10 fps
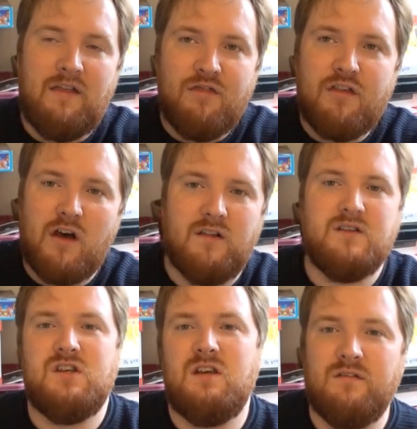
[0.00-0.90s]

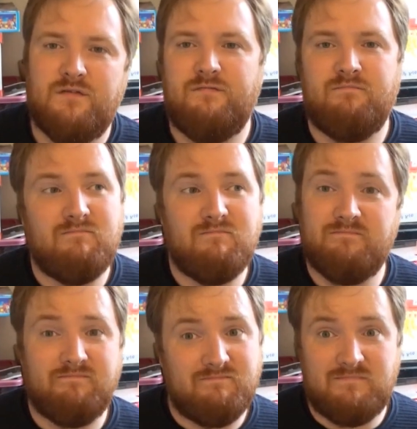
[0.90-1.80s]
anthology of
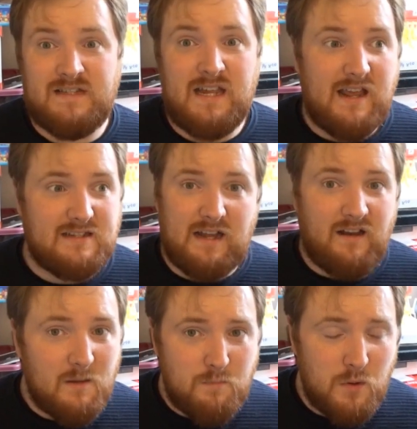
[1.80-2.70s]
T.S.
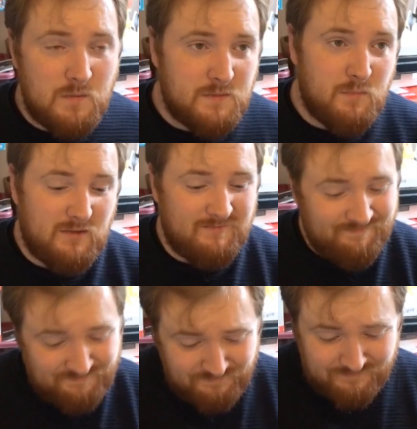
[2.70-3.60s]
Eliot poems? But
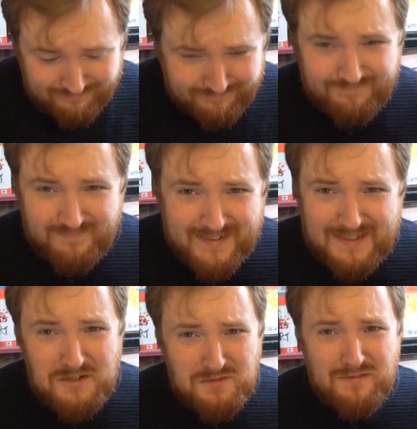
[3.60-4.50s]

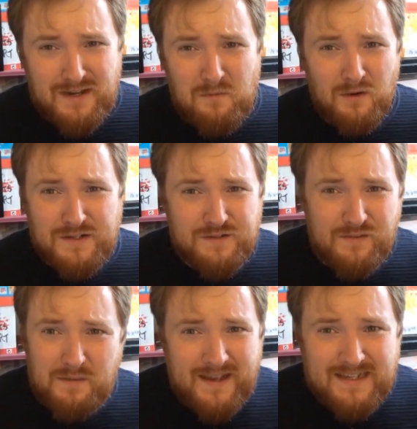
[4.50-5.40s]
it doesn't really work as a
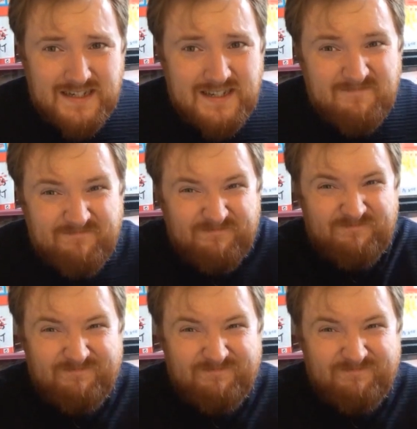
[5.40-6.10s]
film as is.